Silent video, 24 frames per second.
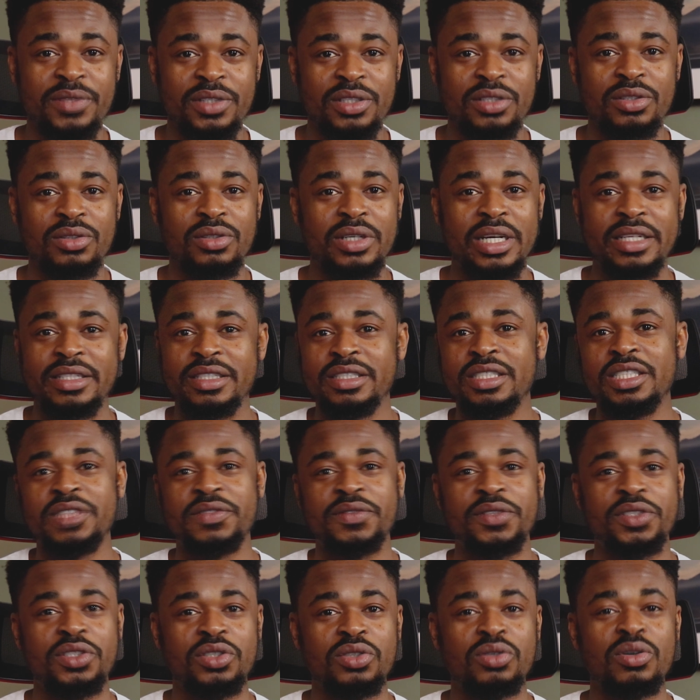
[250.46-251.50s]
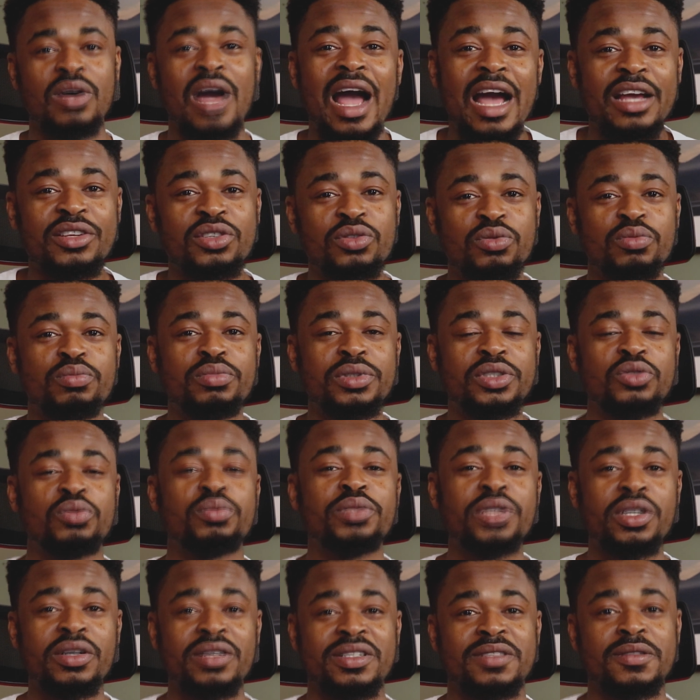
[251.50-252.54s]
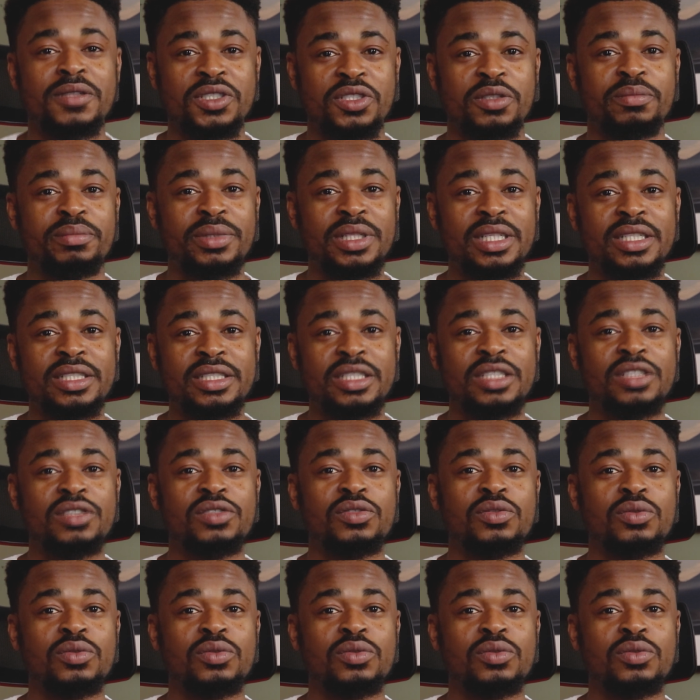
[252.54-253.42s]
video, edit this video, and it will be your responsibility